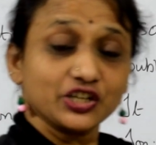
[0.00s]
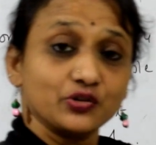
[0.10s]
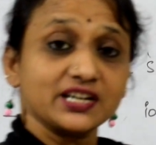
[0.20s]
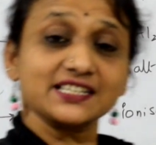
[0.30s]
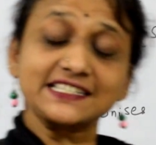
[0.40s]
now
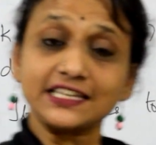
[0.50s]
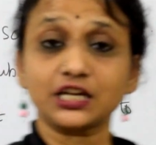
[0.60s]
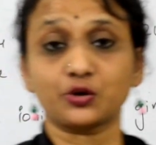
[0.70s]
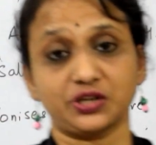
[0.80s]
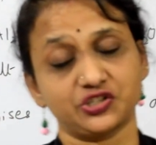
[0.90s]
let us see
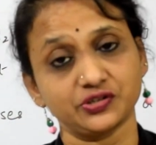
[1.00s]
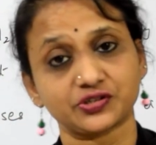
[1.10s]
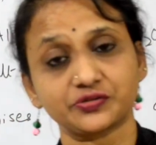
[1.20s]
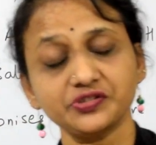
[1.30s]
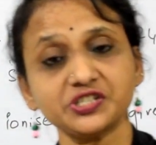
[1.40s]
the question,
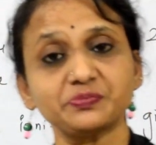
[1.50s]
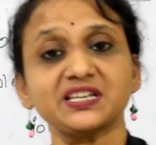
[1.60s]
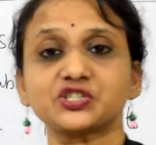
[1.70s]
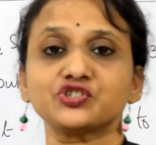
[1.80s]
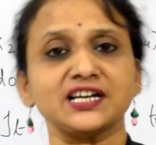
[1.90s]
students,
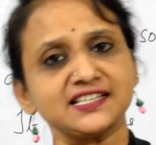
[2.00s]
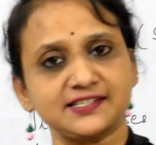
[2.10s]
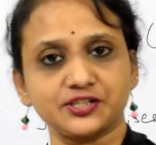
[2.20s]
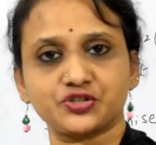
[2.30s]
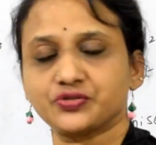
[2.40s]
based on
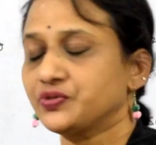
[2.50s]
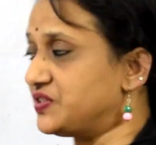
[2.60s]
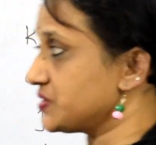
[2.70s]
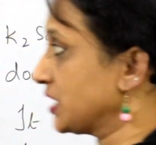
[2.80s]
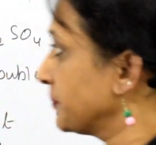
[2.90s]
assertion
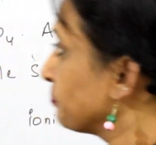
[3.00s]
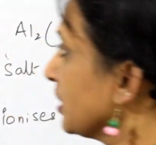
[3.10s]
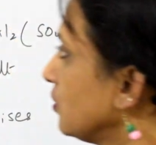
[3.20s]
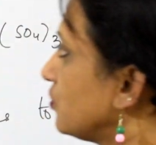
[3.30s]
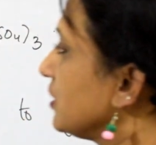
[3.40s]
reasoning.
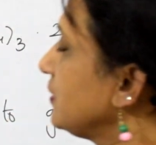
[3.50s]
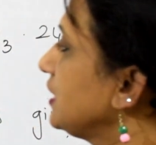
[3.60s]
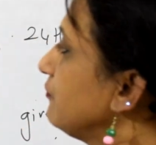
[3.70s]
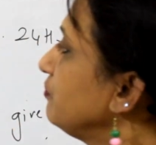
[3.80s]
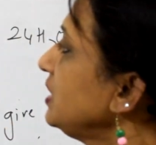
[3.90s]
What did they
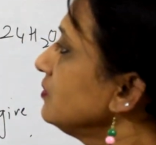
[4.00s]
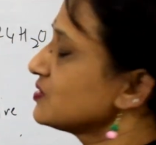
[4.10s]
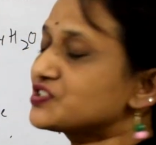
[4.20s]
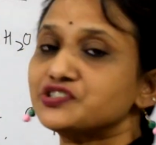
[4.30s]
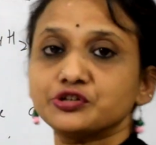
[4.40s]
give me?
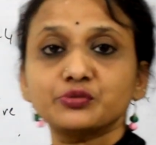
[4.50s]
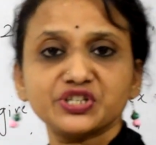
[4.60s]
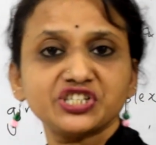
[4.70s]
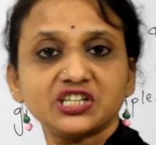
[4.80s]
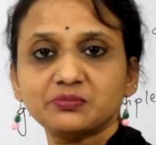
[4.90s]
This is your
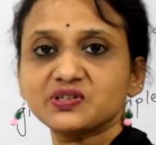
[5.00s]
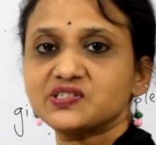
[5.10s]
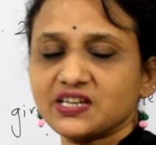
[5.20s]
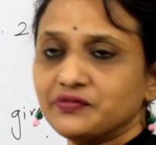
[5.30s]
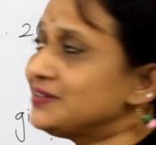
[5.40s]
question number
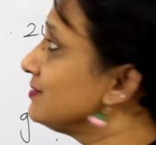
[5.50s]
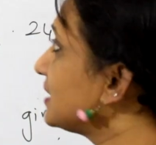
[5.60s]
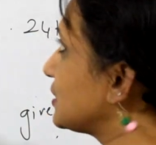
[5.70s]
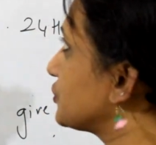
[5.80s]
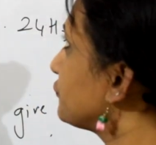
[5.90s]
7,
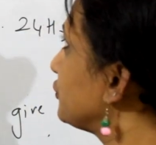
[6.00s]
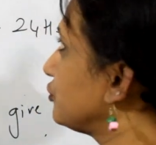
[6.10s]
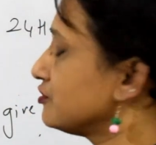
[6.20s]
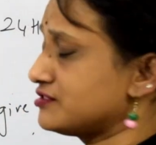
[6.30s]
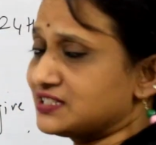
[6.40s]
that is for
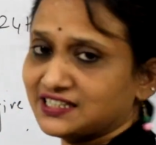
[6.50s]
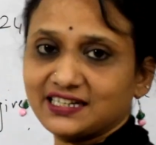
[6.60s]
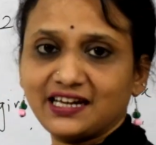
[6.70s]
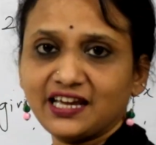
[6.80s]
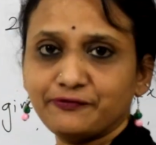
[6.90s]
your
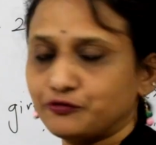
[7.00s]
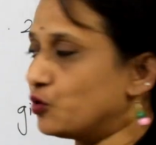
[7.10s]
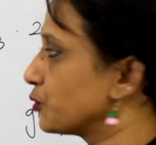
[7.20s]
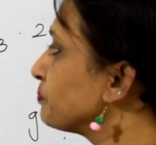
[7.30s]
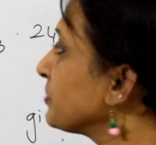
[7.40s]
day
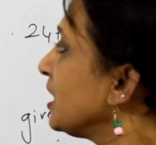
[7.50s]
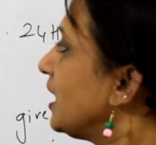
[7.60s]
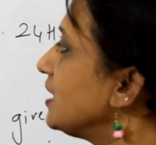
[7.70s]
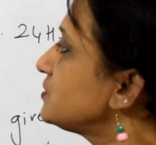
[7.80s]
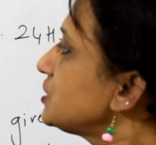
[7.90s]
4.
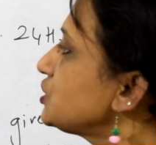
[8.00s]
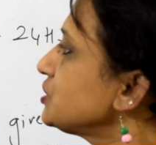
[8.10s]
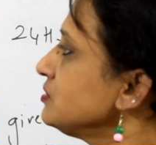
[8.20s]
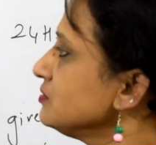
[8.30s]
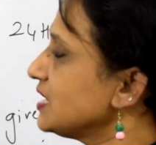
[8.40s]

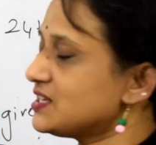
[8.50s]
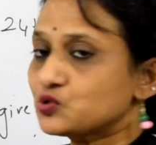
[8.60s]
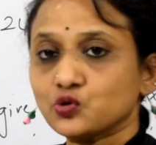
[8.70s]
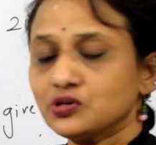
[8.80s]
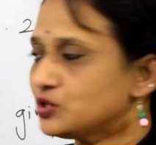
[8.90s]
Assertion, I
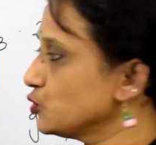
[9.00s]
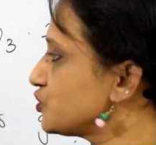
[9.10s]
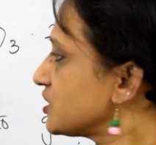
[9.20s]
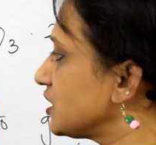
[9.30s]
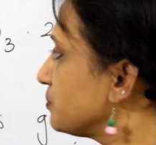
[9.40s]
stole two
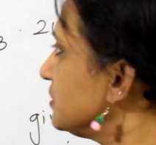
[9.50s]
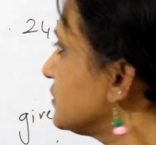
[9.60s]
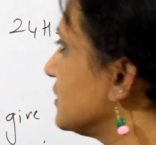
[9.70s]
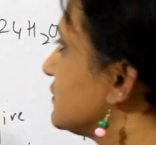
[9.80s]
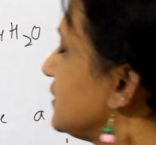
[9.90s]
statements.
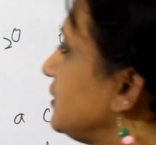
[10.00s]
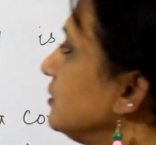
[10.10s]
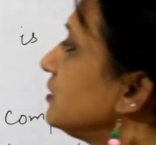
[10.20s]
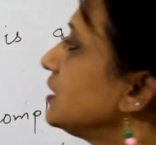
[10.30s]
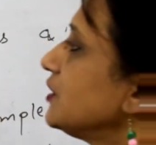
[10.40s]
See here, they